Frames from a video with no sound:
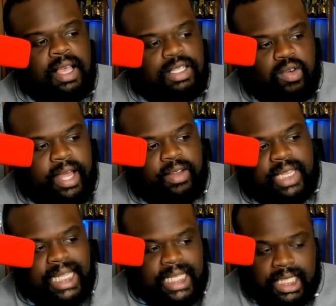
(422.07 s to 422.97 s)
So I do
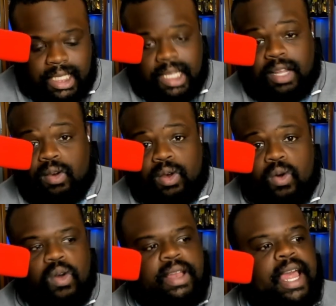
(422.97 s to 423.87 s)
think this is going to go to
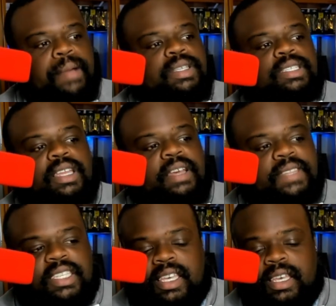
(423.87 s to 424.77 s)
court, and I would just love
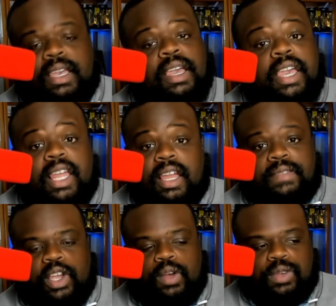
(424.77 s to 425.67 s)
to see and love
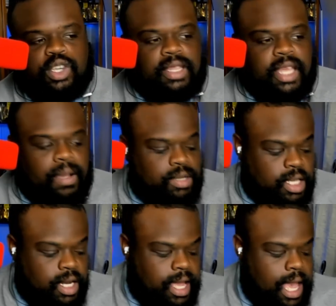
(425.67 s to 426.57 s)
to hear what y'all think of what's
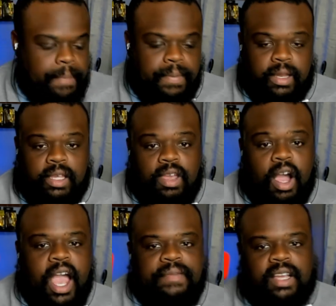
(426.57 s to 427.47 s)
going to happen.
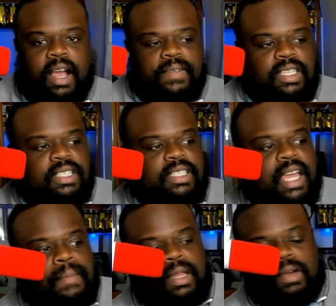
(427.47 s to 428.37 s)
Y'all have the conversation
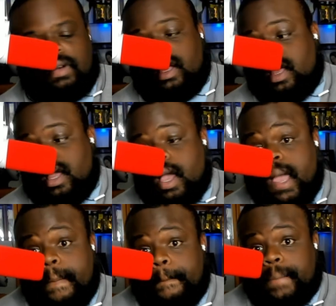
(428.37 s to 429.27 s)
down below.
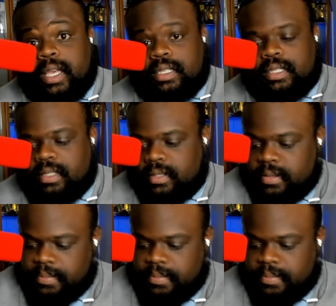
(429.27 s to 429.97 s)
Peace.